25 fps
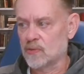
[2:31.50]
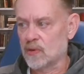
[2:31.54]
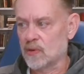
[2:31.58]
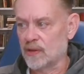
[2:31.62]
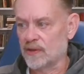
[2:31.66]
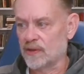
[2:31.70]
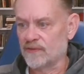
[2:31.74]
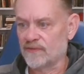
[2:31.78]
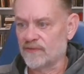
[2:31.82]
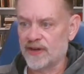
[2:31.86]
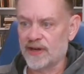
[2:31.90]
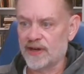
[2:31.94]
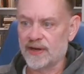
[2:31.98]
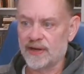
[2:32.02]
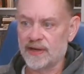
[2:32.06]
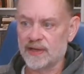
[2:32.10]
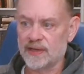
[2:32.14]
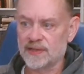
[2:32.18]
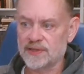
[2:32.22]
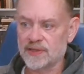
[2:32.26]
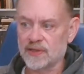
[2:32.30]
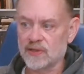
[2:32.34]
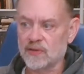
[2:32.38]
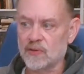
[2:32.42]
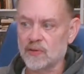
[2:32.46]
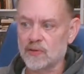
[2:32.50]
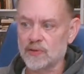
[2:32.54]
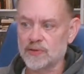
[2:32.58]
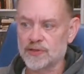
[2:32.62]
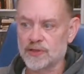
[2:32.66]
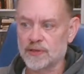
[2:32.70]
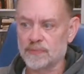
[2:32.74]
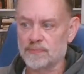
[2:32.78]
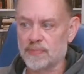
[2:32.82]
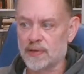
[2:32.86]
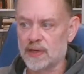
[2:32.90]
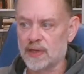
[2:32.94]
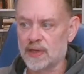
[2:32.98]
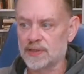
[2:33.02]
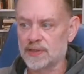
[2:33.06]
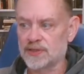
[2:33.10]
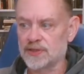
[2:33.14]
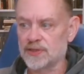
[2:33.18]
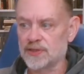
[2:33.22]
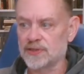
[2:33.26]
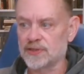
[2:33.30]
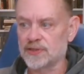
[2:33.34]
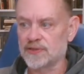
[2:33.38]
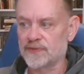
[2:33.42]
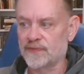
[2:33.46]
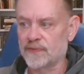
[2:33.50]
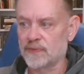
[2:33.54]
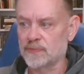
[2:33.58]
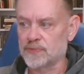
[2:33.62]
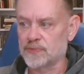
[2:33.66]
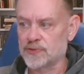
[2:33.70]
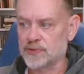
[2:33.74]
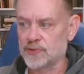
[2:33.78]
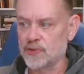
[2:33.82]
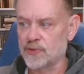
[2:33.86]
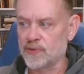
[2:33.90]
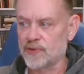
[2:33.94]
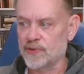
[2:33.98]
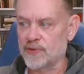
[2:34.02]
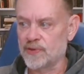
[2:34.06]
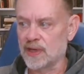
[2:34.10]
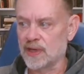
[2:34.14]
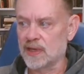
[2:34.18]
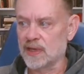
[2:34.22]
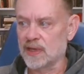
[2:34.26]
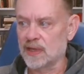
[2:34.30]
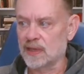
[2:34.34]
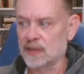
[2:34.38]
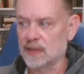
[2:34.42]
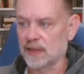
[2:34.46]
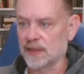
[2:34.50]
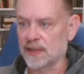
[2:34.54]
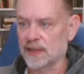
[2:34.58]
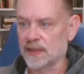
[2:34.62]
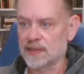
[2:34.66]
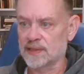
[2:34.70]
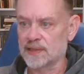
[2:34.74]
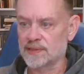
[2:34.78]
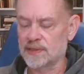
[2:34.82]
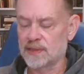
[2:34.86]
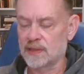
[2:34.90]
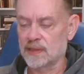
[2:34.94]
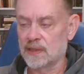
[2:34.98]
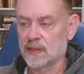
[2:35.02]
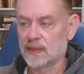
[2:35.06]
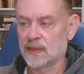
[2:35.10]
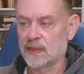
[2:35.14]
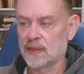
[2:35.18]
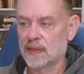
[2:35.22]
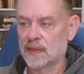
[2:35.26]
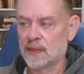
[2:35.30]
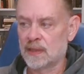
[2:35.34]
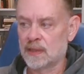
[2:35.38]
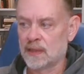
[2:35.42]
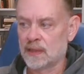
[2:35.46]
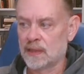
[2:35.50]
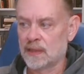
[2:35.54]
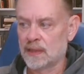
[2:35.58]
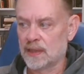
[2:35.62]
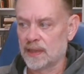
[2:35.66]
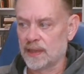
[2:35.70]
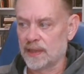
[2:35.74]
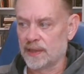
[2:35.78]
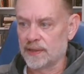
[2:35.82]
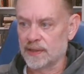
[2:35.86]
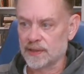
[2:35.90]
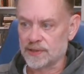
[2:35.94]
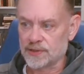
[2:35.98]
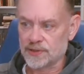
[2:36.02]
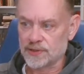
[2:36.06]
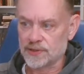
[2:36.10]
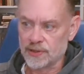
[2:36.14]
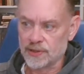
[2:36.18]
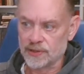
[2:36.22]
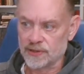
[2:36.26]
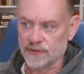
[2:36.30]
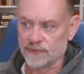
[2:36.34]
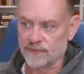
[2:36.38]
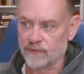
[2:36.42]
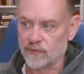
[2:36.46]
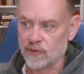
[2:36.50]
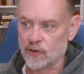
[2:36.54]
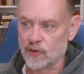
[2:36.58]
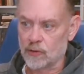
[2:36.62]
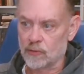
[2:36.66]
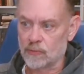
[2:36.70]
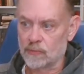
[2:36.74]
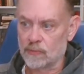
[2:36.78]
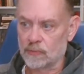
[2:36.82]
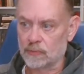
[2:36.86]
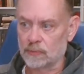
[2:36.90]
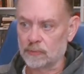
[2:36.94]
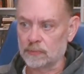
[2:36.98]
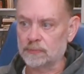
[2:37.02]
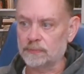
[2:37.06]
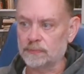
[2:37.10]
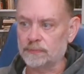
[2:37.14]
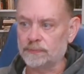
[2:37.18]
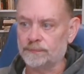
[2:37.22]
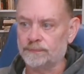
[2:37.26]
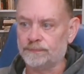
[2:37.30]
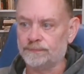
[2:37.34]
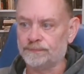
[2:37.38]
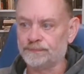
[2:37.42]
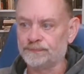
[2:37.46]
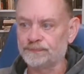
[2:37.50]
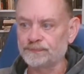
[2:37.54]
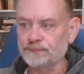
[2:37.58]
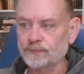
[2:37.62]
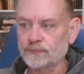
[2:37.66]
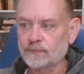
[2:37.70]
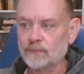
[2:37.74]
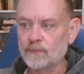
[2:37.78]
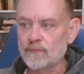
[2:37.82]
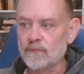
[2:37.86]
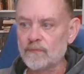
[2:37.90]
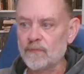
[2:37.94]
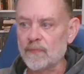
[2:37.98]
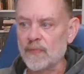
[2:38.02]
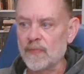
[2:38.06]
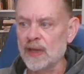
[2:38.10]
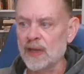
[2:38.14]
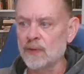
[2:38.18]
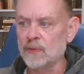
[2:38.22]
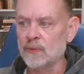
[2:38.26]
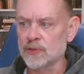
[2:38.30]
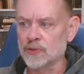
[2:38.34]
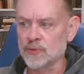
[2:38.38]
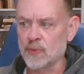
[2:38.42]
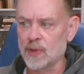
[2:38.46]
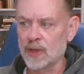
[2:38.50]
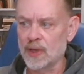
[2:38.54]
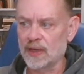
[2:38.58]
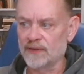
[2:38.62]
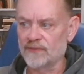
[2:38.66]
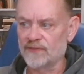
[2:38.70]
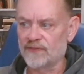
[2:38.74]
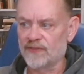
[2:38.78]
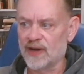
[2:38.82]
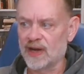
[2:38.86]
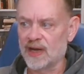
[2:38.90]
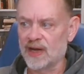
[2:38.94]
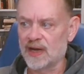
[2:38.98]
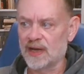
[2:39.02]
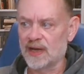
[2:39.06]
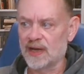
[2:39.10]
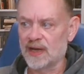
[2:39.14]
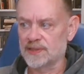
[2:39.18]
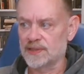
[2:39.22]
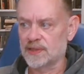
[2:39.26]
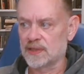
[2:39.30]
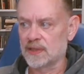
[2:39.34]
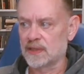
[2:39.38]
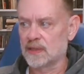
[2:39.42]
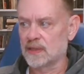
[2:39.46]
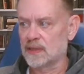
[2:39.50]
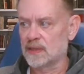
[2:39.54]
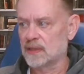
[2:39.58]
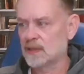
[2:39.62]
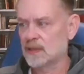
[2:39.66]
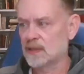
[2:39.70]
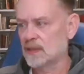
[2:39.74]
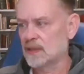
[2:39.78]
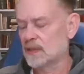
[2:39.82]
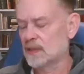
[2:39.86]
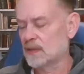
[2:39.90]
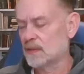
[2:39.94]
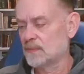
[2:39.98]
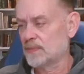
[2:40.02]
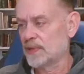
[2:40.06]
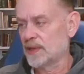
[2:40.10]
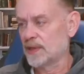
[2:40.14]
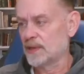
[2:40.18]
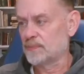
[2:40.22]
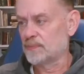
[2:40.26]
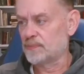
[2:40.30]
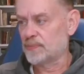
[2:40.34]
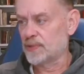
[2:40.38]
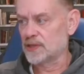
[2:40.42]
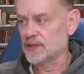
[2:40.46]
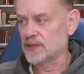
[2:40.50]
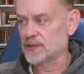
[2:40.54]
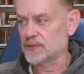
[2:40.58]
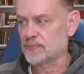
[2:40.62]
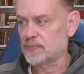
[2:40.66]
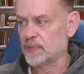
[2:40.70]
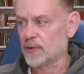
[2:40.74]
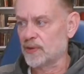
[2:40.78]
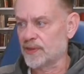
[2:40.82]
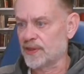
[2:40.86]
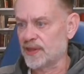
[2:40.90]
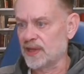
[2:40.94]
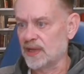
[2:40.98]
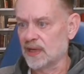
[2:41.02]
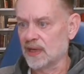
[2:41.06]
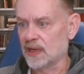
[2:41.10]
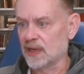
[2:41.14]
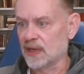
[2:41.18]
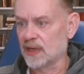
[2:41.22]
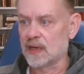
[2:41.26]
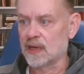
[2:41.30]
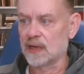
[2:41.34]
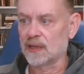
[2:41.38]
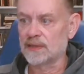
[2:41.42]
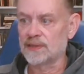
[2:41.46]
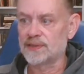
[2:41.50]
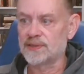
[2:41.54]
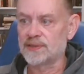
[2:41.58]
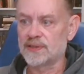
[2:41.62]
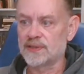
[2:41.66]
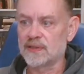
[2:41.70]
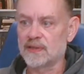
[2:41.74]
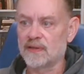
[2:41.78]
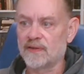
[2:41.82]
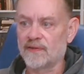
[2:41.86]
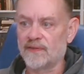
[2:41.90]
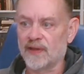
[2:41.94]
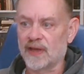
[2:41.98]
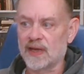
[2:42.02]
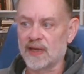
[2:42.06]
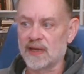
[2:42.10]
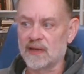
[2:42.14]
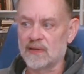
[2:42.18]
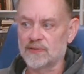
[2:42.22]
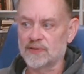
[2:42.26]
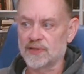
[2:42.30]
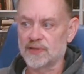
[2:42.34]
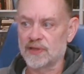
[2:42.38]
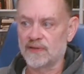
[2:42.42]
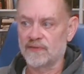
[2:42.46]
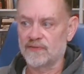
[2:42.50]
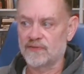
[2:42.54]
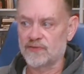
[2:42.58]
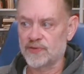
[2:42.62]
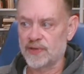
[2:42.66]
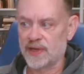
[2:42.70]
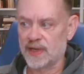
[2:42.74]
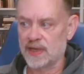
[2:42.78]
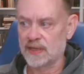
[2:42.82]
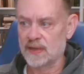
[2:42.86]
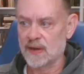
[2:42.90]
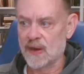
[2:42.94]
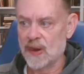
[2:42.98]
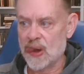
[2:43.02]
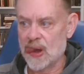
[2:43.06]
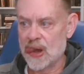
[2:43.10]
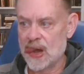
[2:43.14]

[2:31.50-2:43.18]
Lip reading: to all the various and gross departures from truth and godliness in the Church of Rome. It was well advised by the principal theologues of the Council of Trent